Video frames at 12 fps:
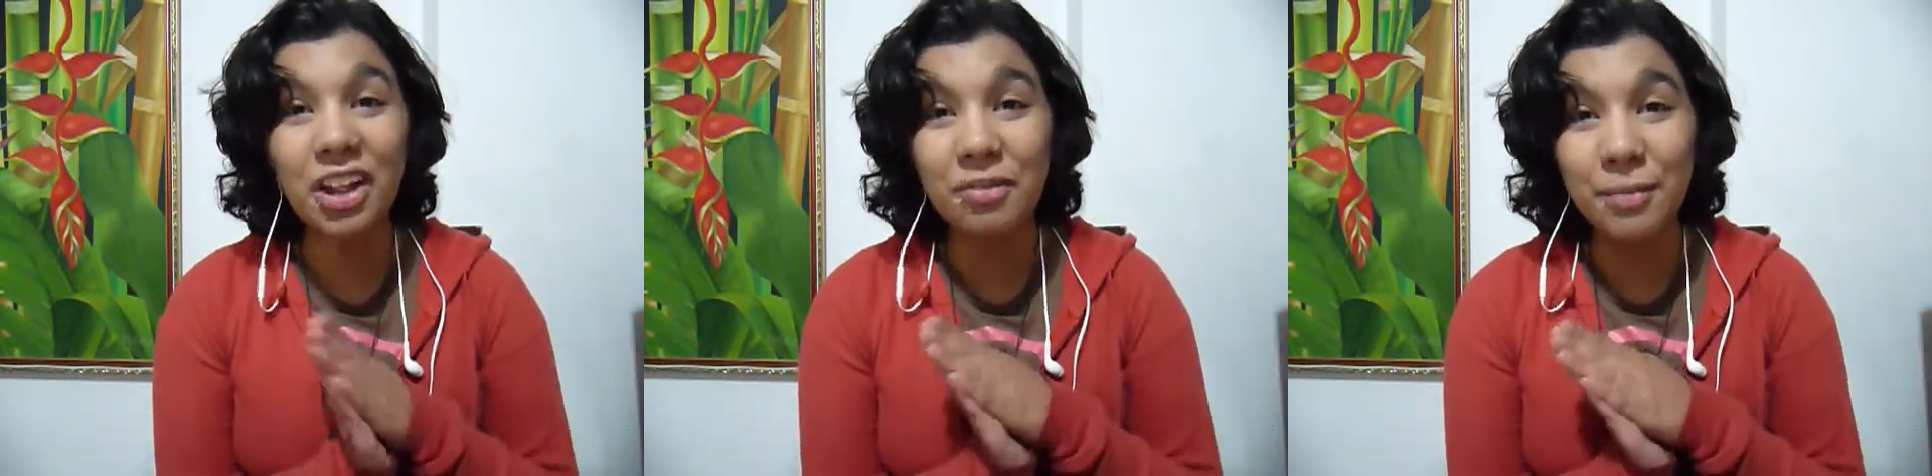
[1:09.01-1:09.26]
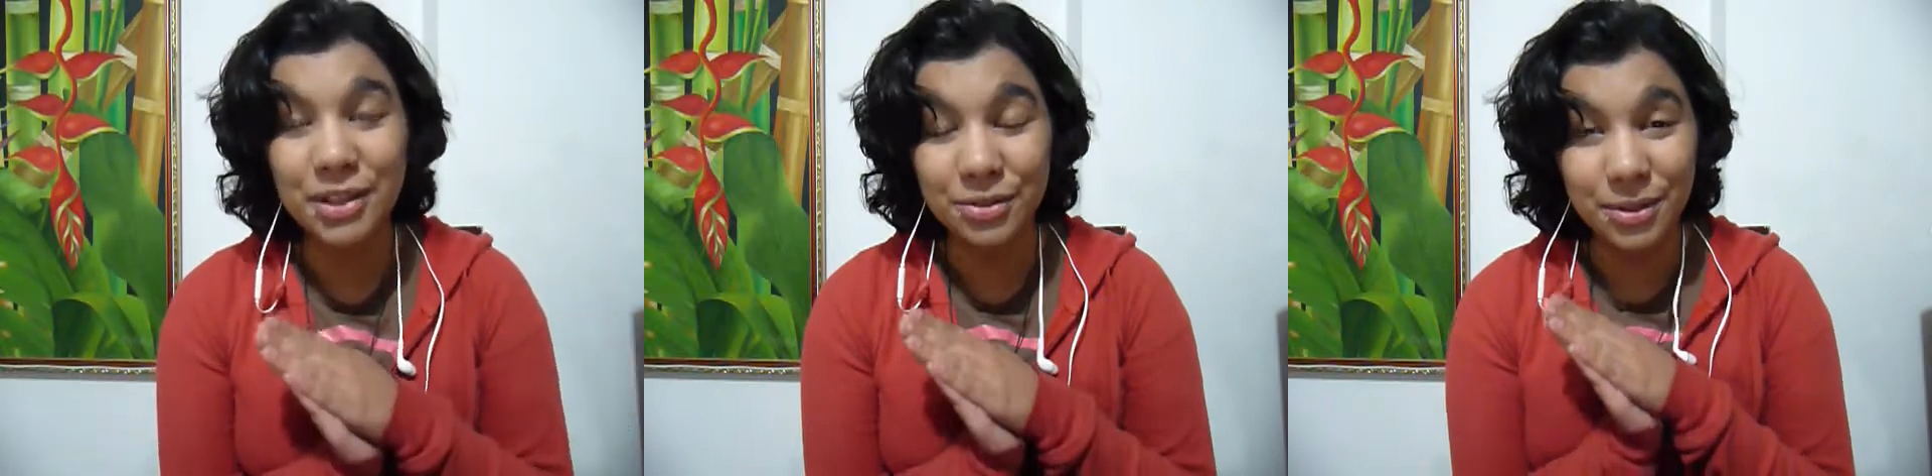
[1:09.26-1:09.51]
of
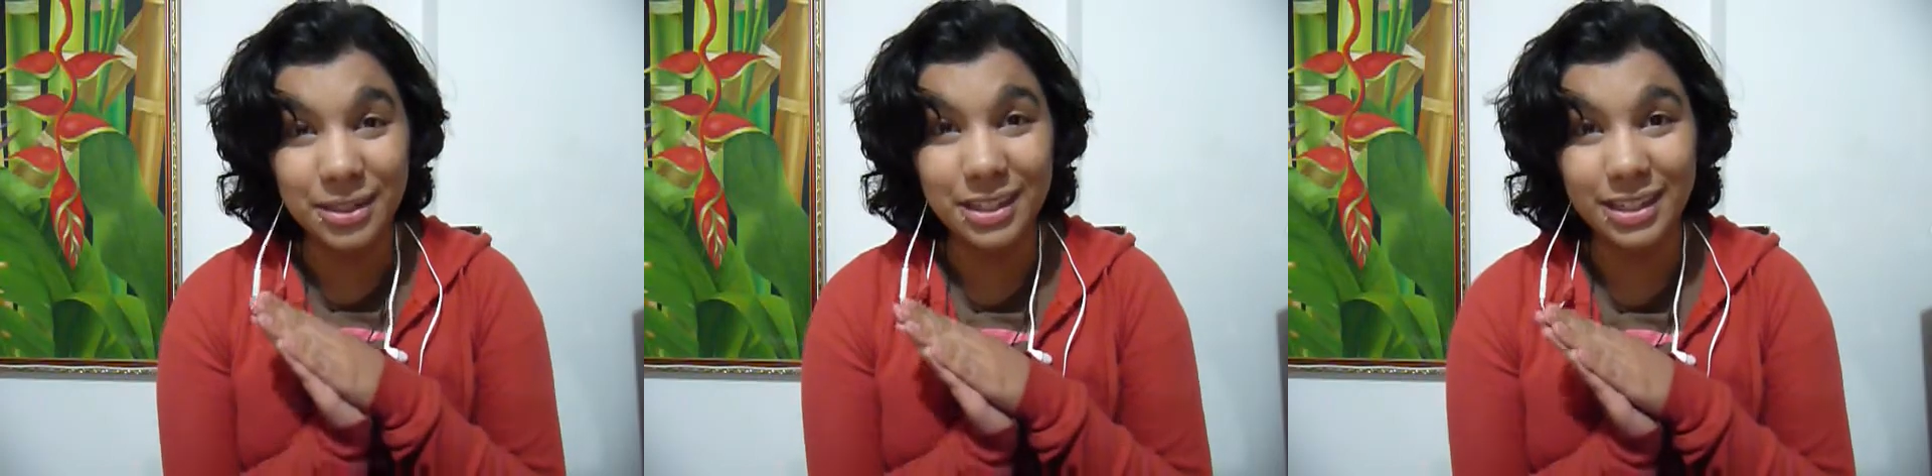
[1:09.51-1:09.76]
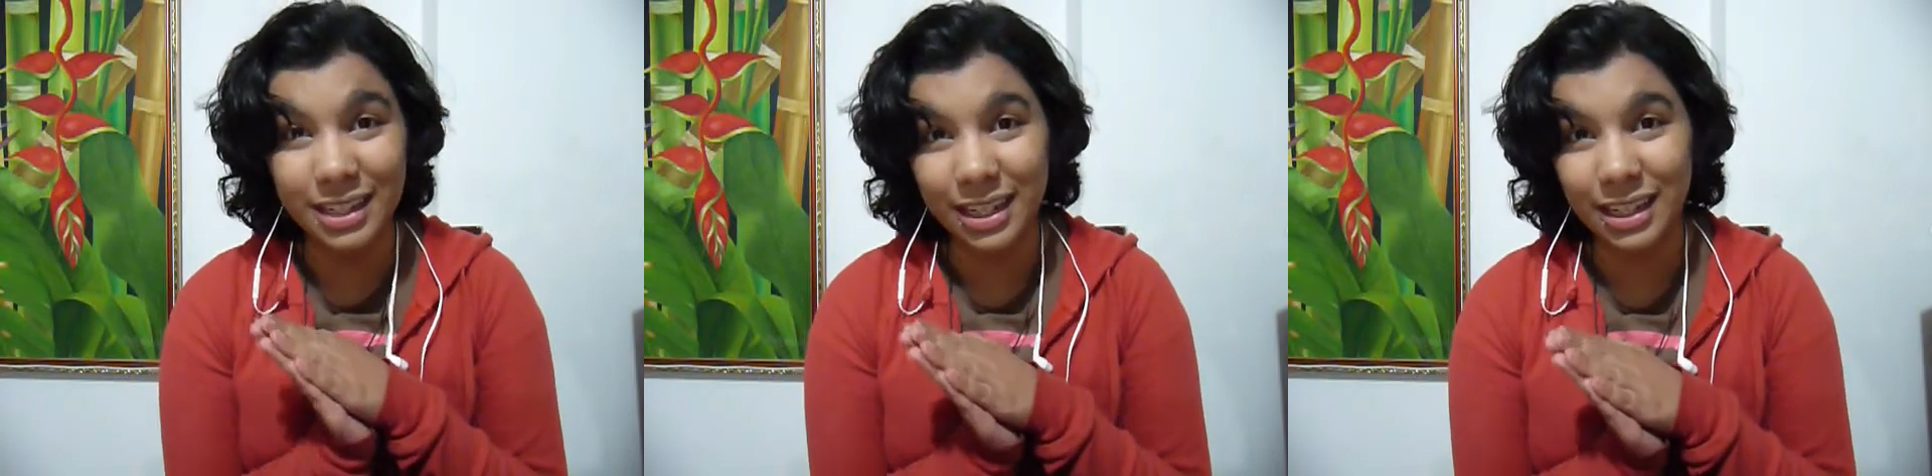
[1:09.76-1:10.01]
my
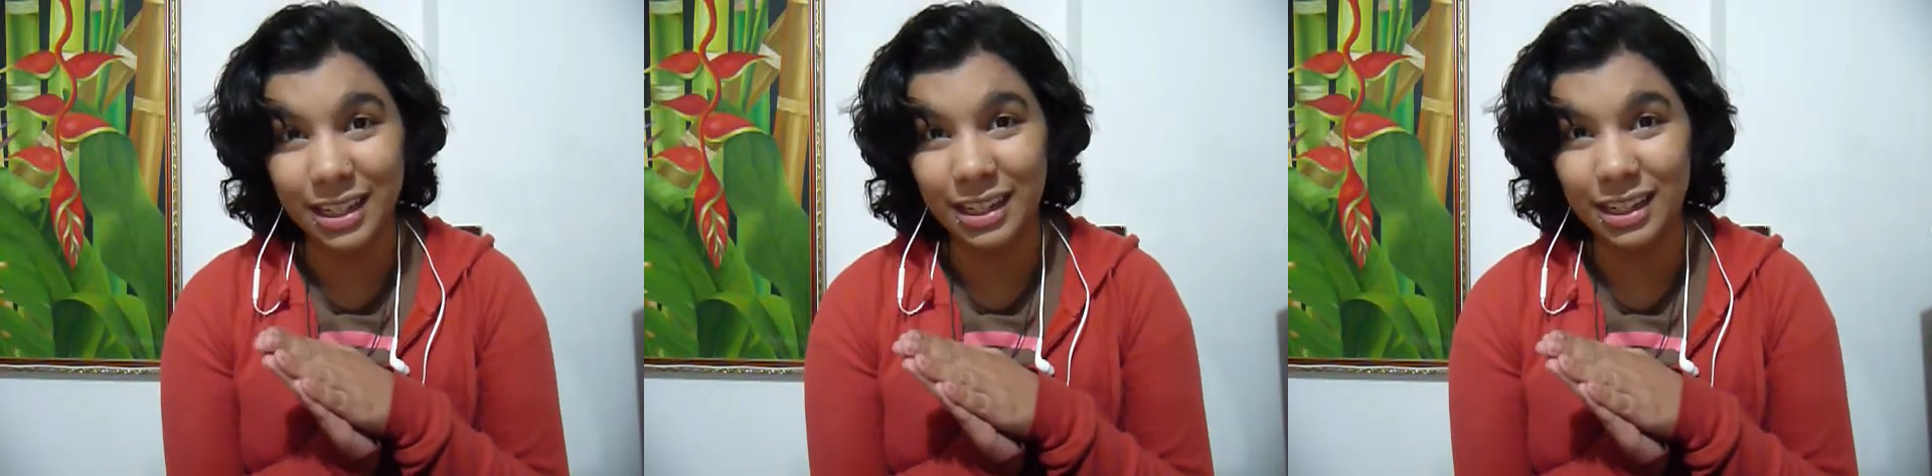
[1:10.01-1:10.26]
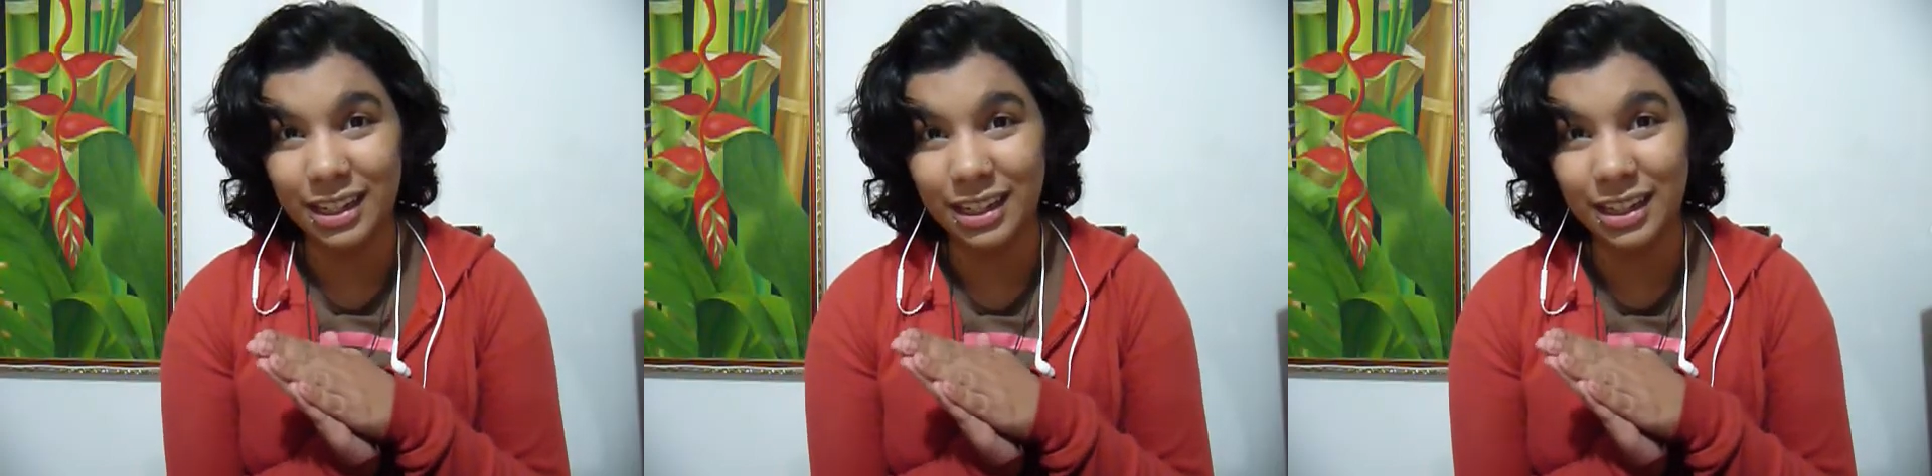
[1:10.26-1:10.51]
sources
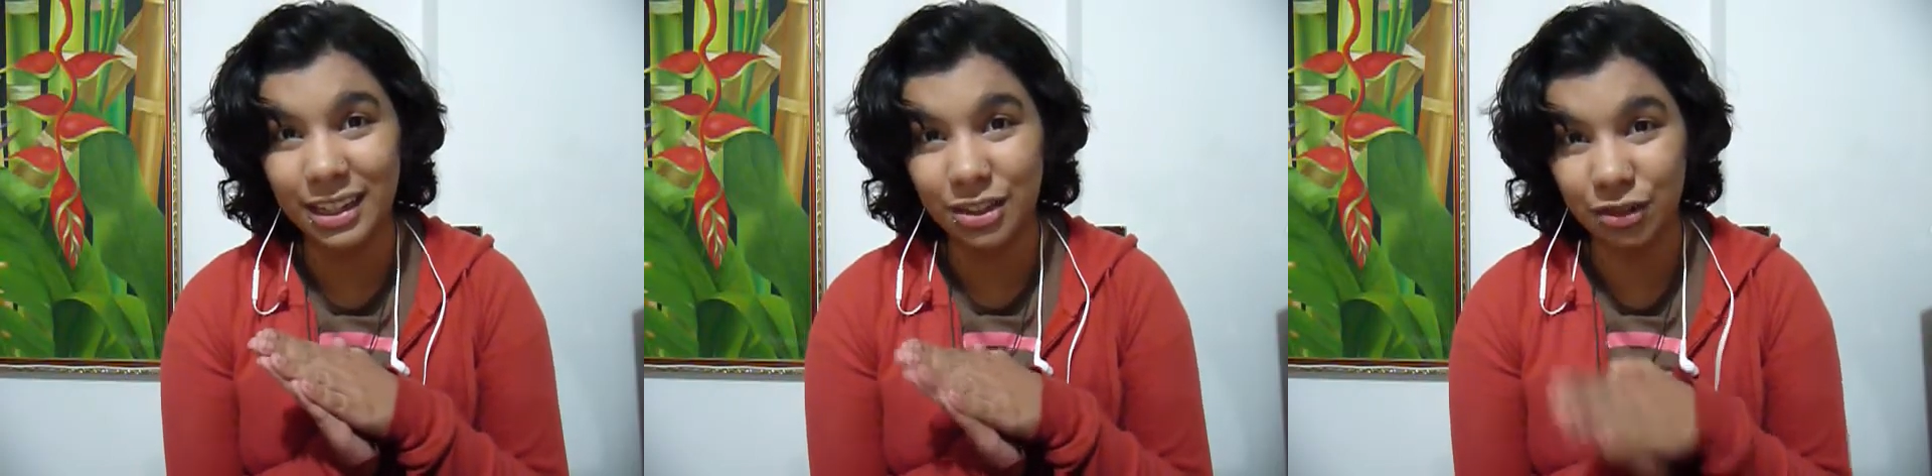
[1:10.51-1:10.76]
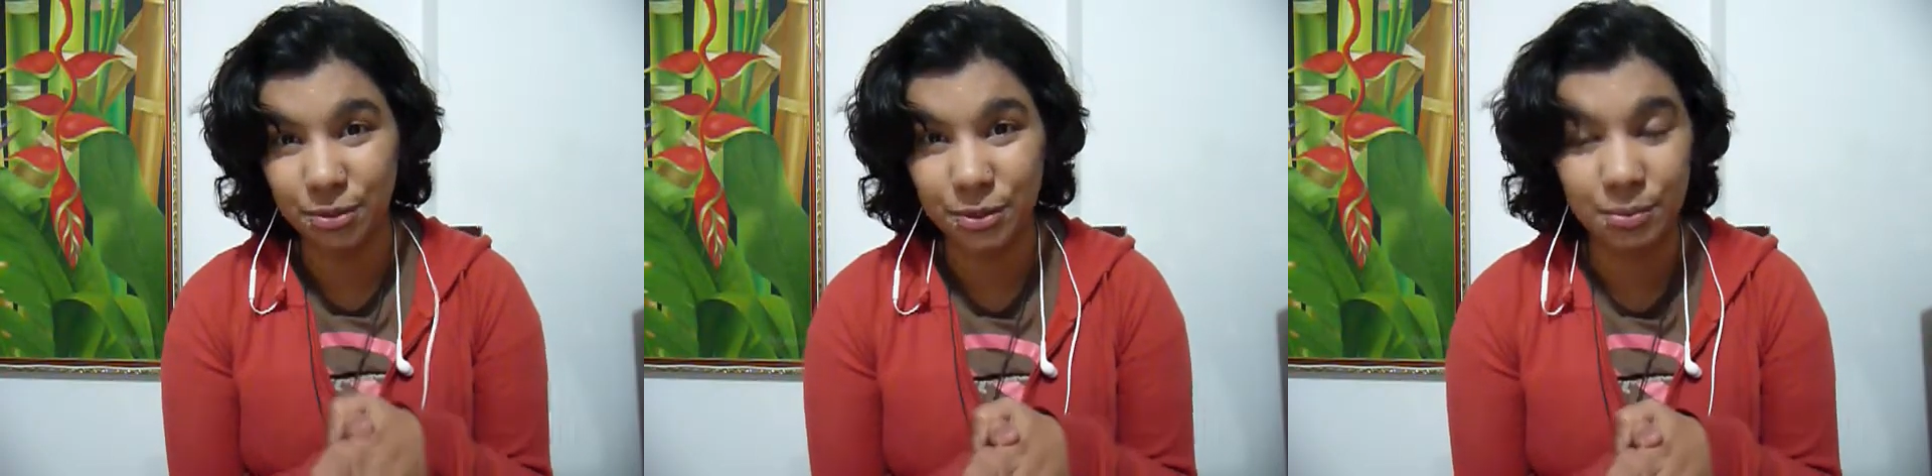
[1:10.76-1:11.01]
in the
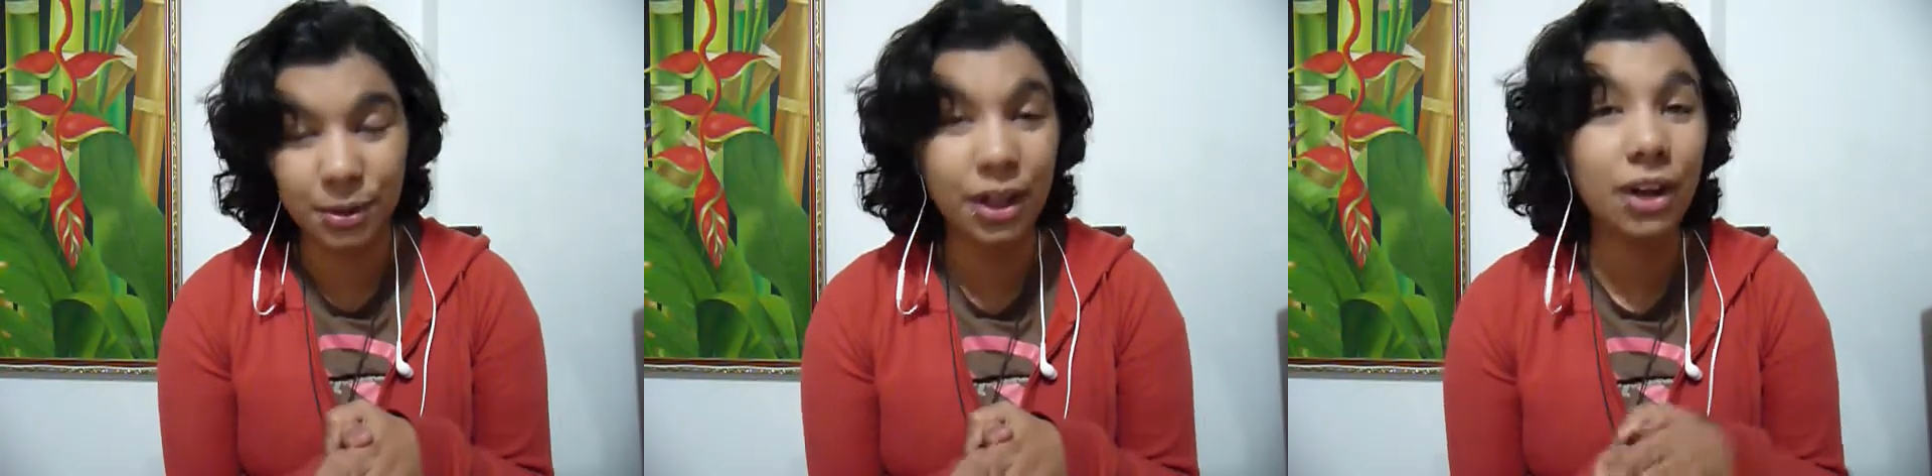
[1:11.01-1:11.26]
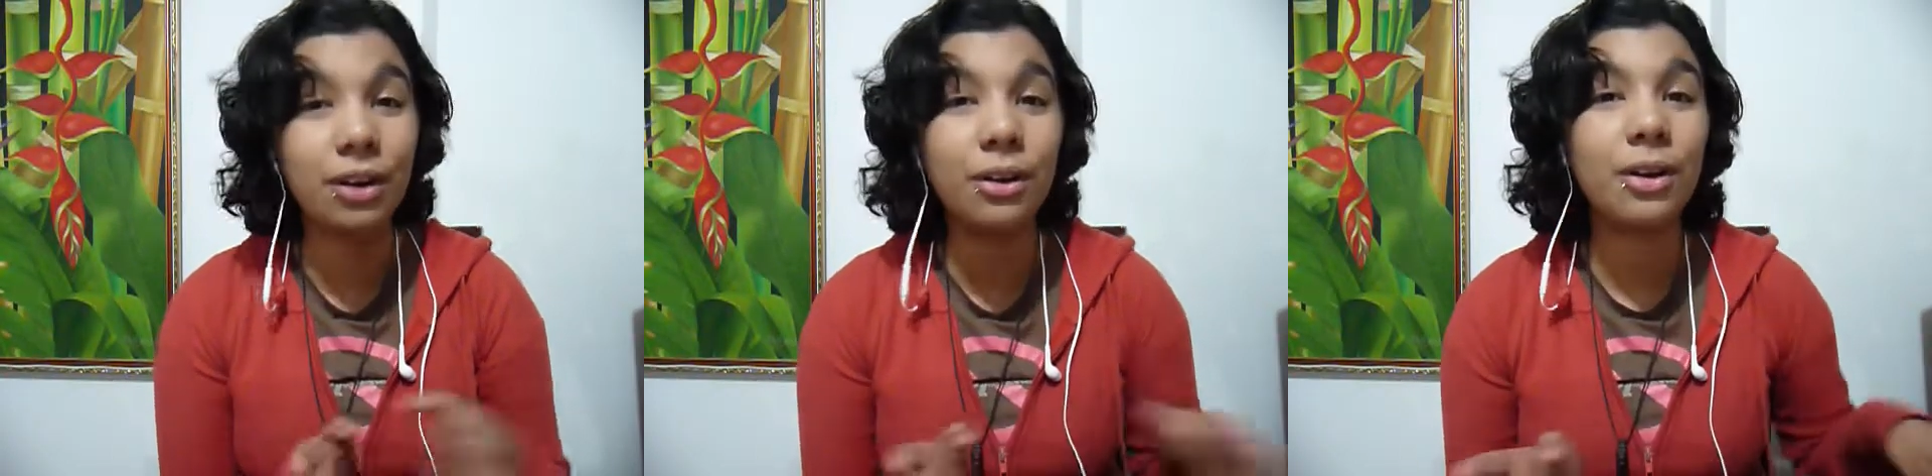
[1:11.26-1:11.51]
description
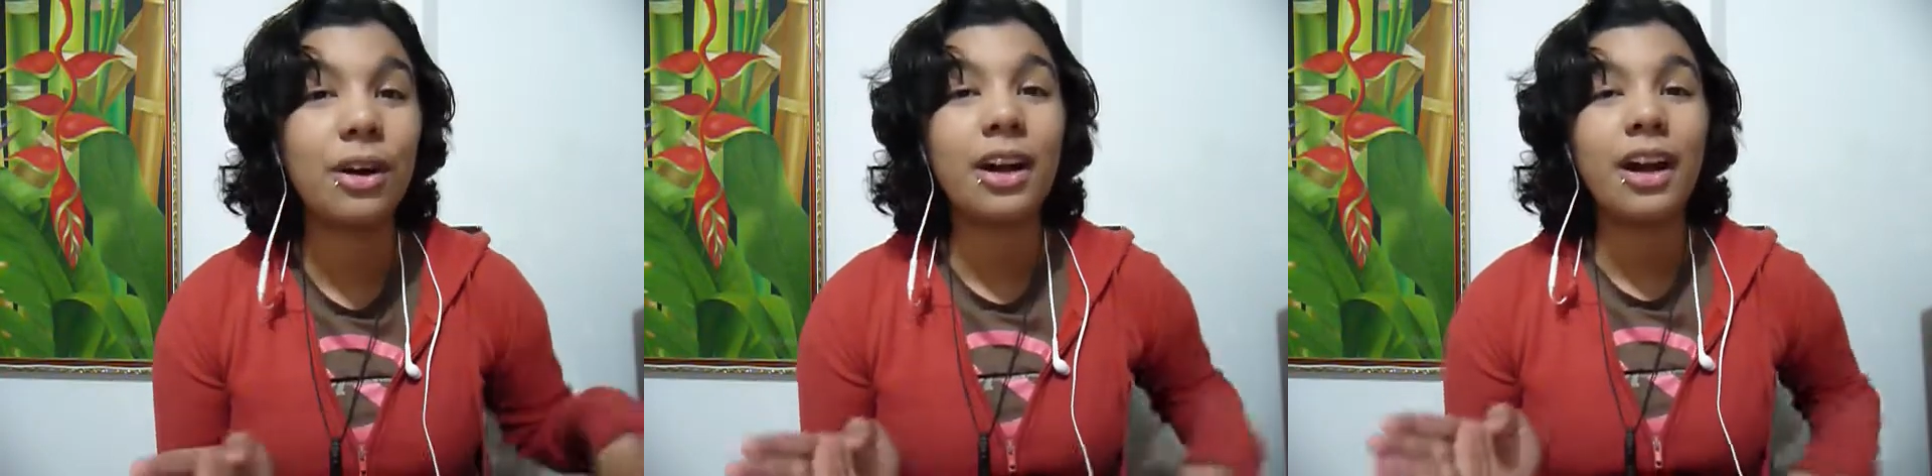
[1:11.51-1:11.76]
below,